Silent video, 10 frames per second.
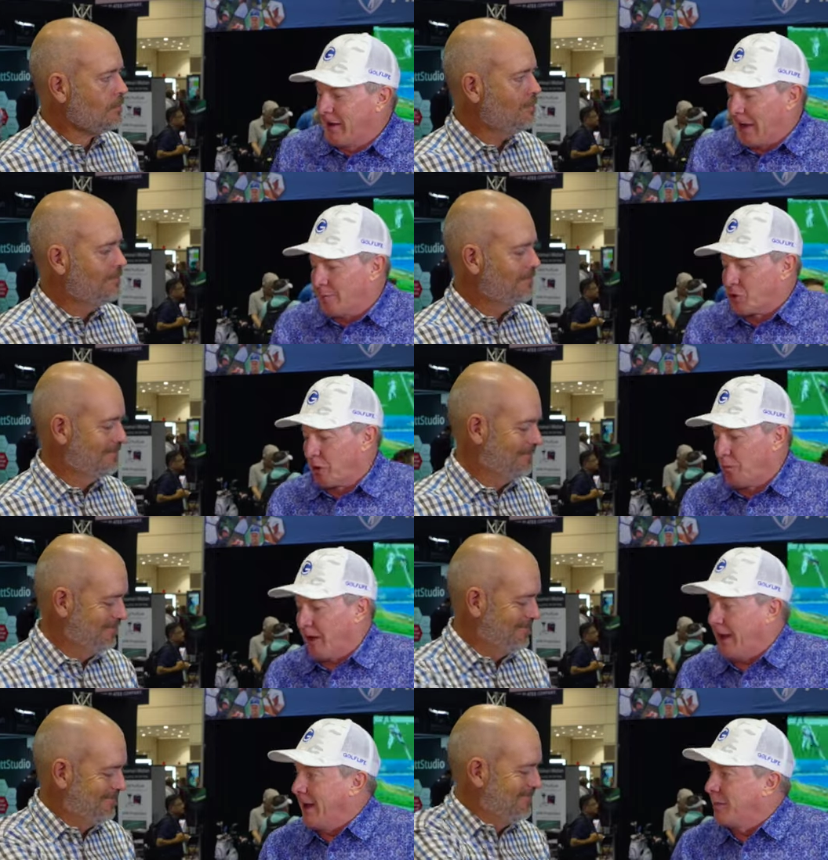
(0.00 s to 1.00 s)
Speaker 1: and I am joined by
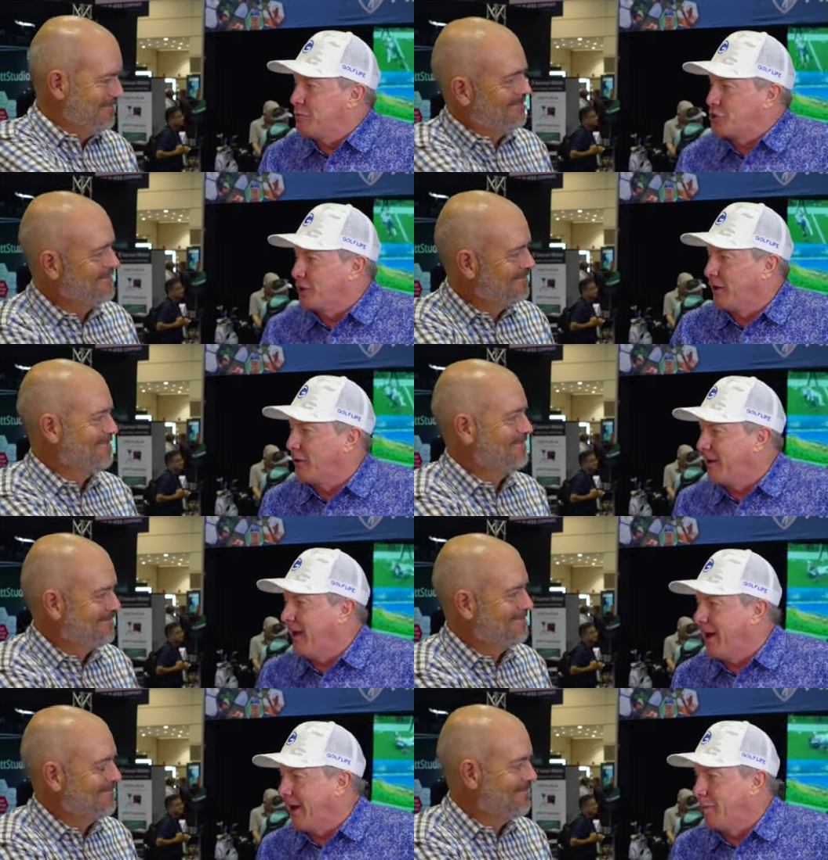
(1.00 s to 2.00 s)
Adam Sheldon.
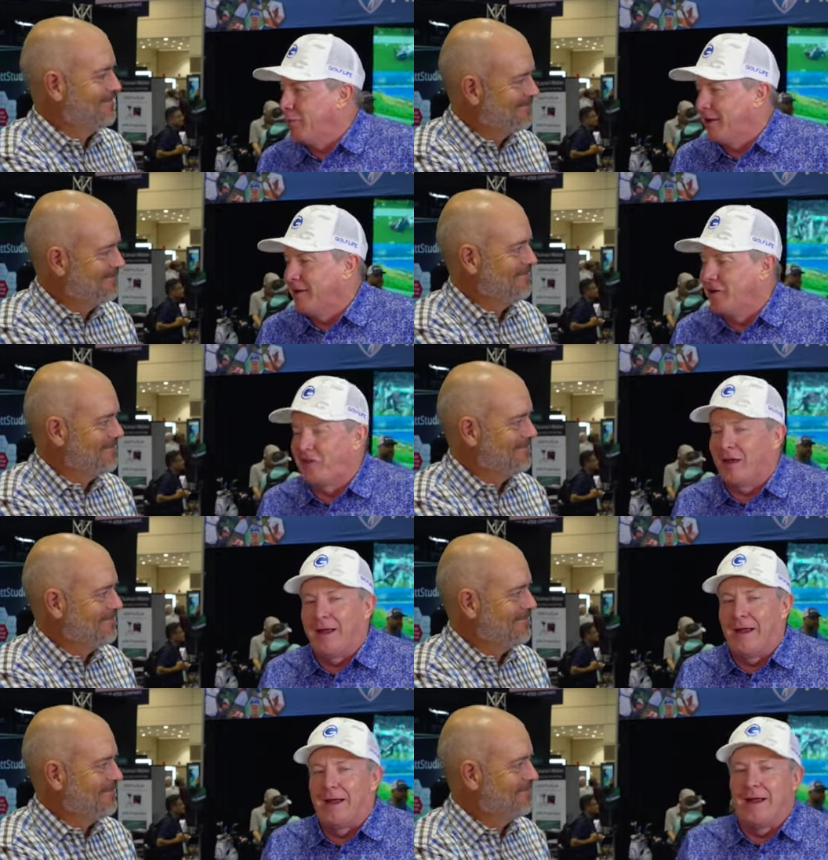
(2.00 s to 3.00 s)
Adam is
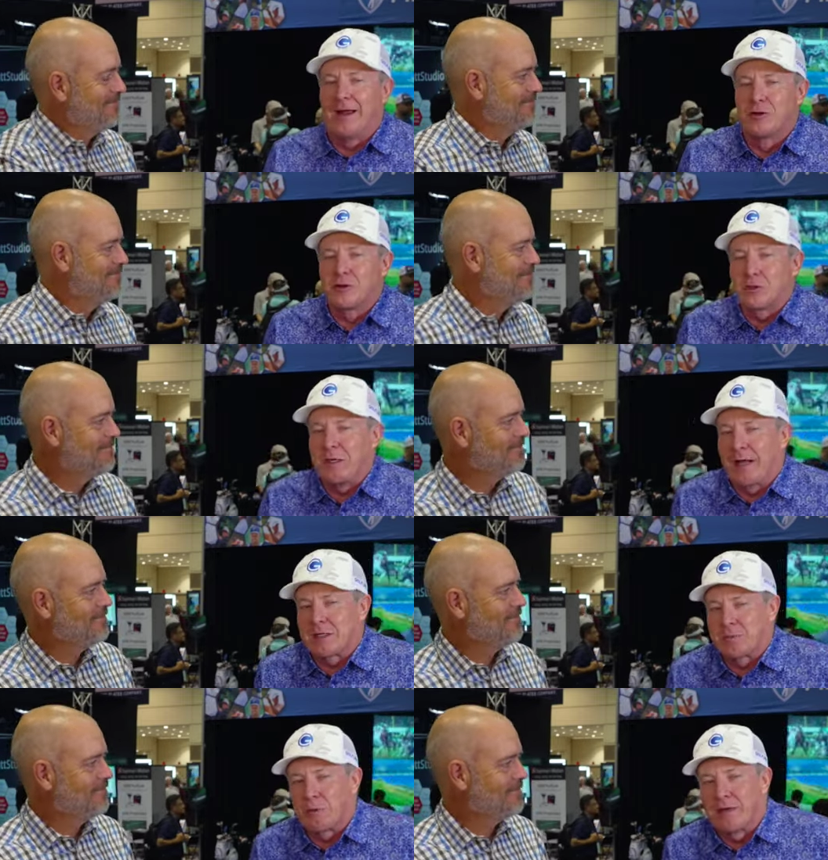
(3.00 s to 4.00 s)
an industry
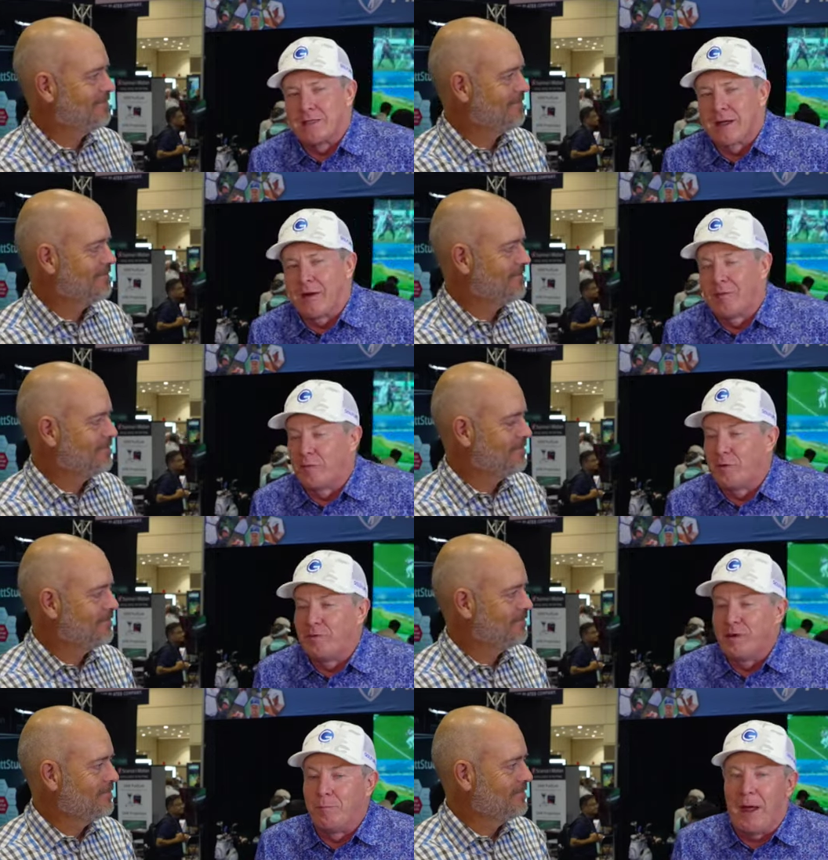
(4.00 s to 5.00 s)
expert. He's got over
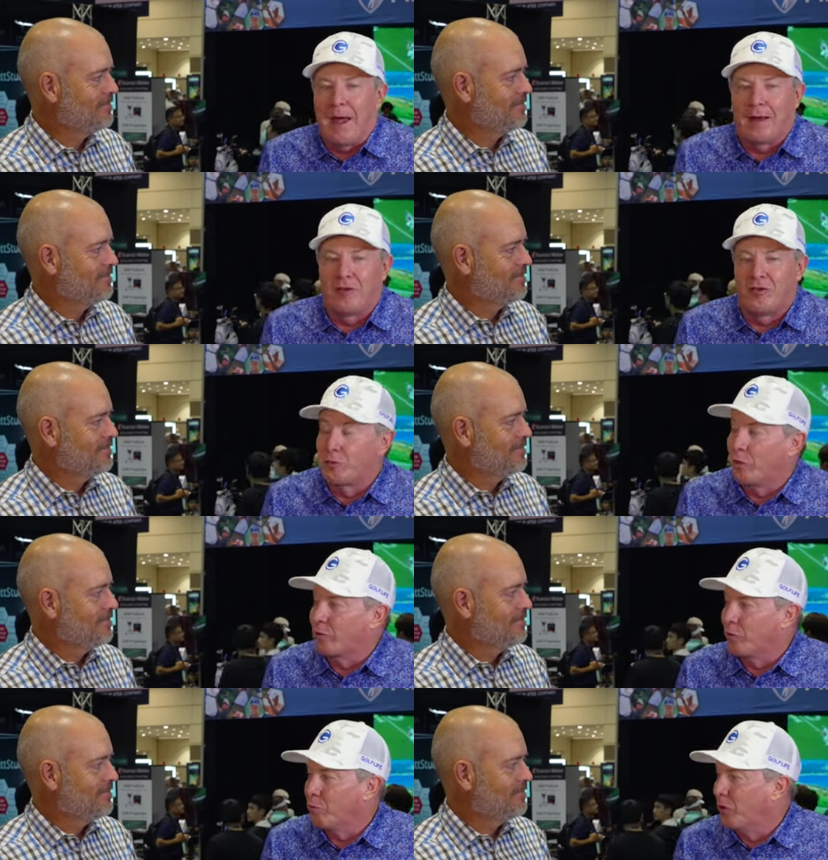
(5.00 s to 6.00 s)
50 patents, worked
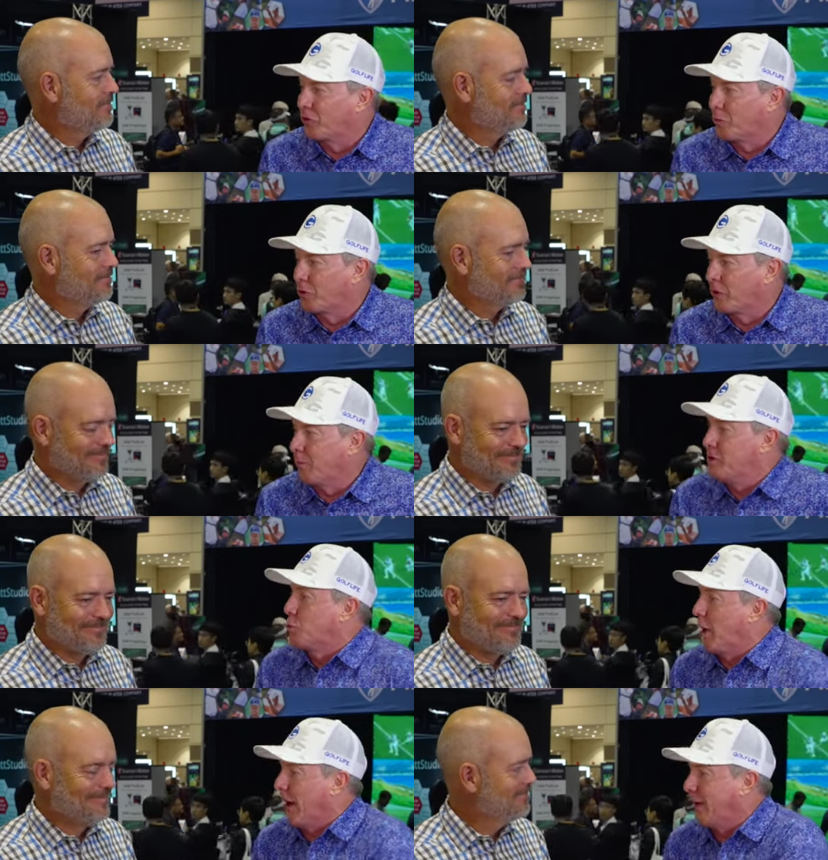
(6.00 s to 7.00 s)
for multiple companies,
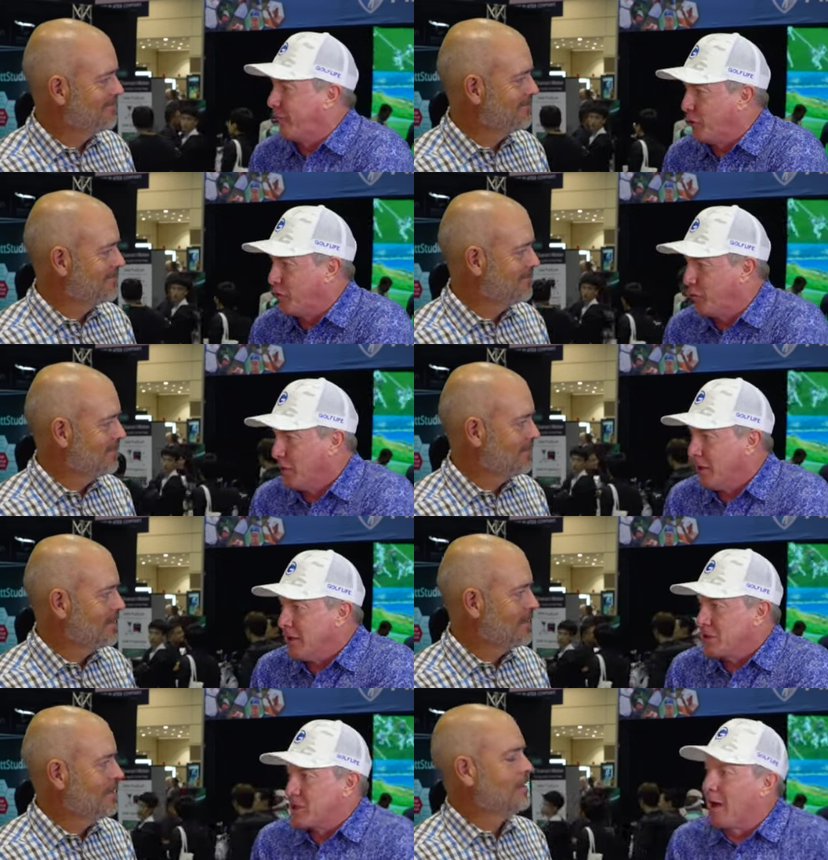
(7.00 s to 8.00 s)
ran a few
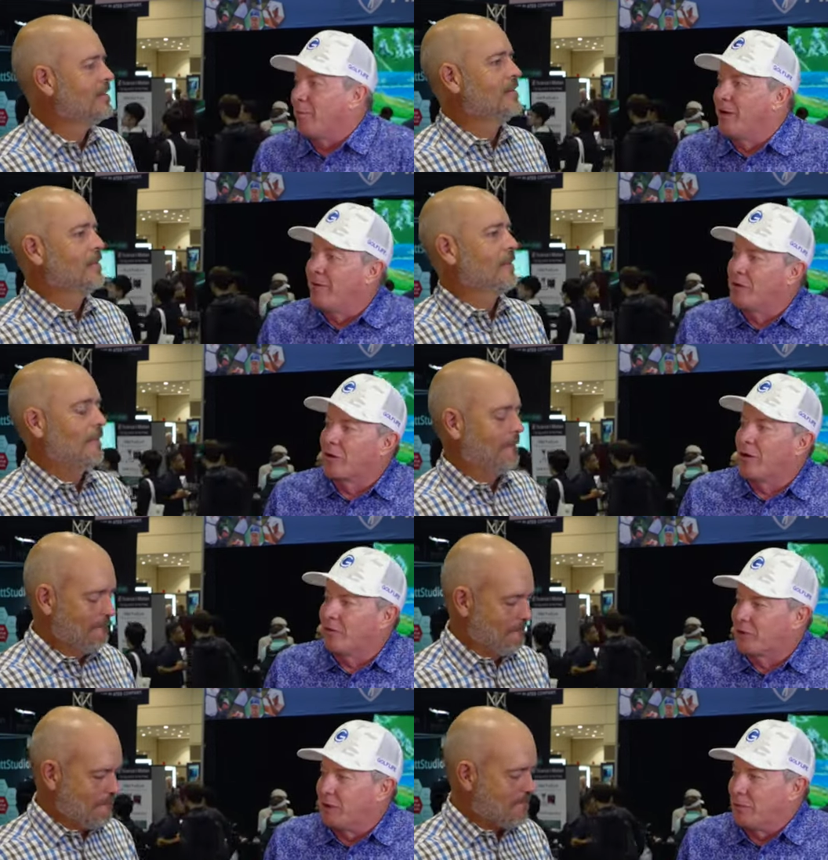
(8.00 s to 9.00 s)
top-level
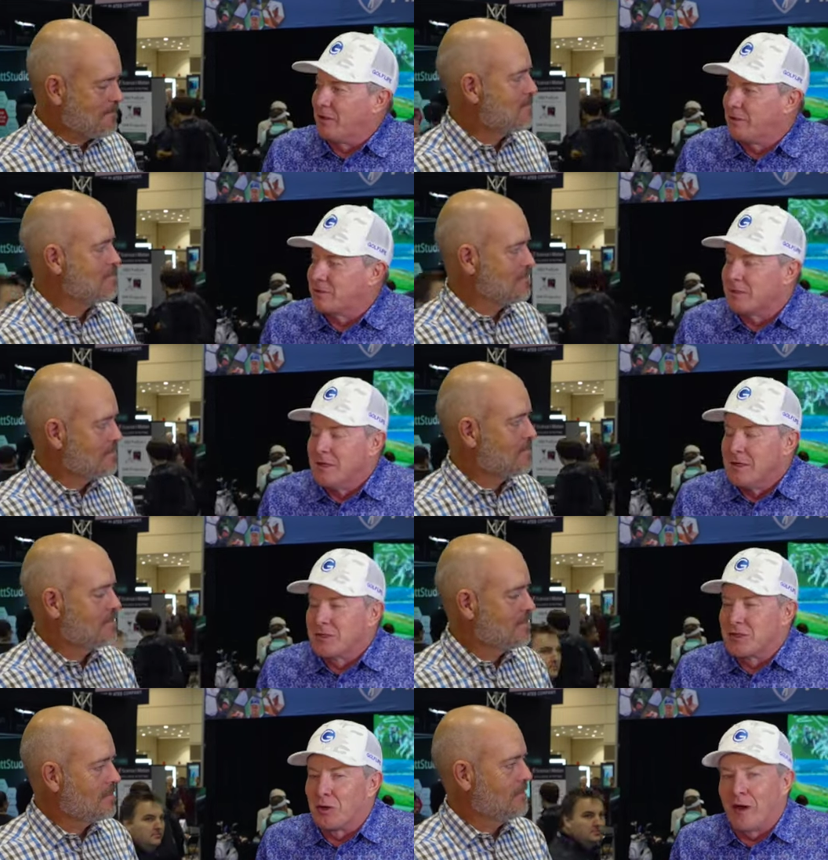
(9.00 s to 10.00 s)
golf companies.
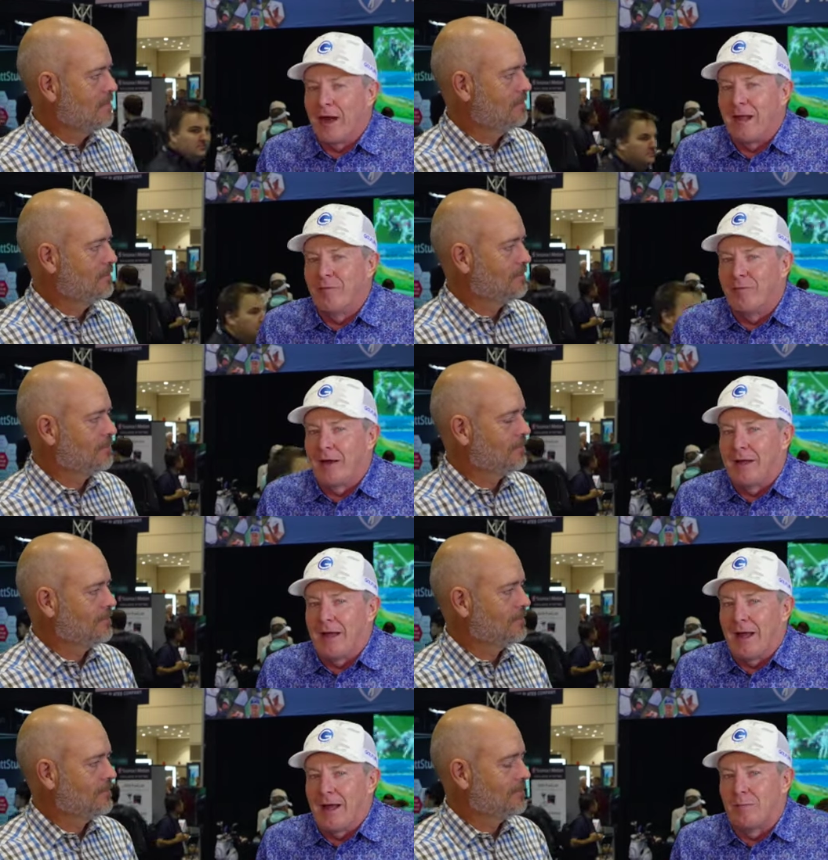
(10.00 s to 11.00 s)
So I invited
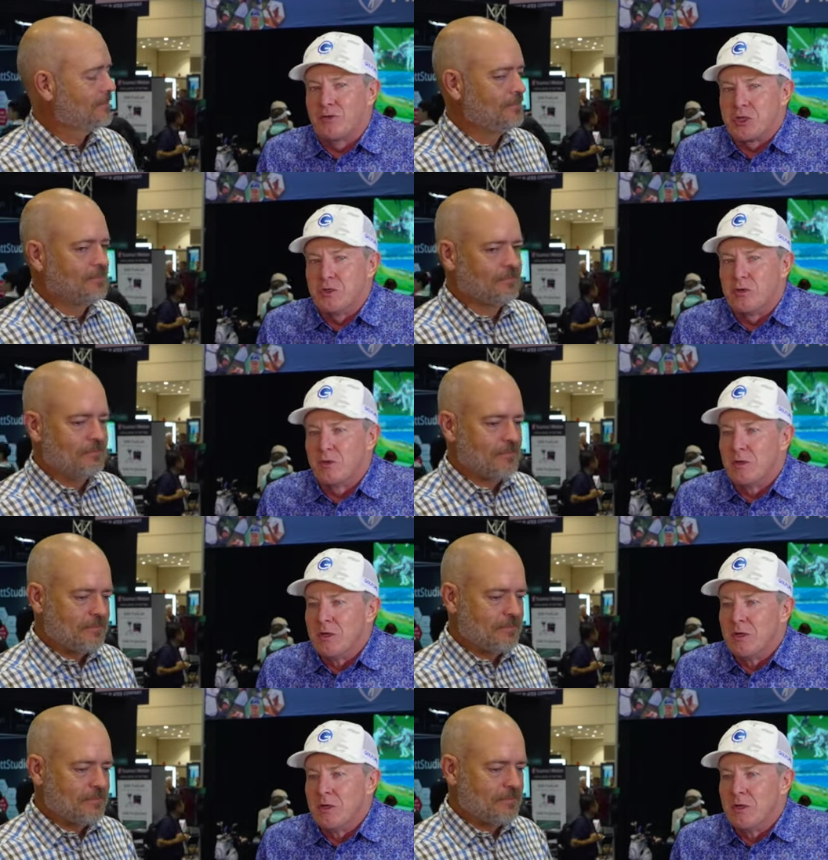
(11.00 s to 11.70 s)
Adam to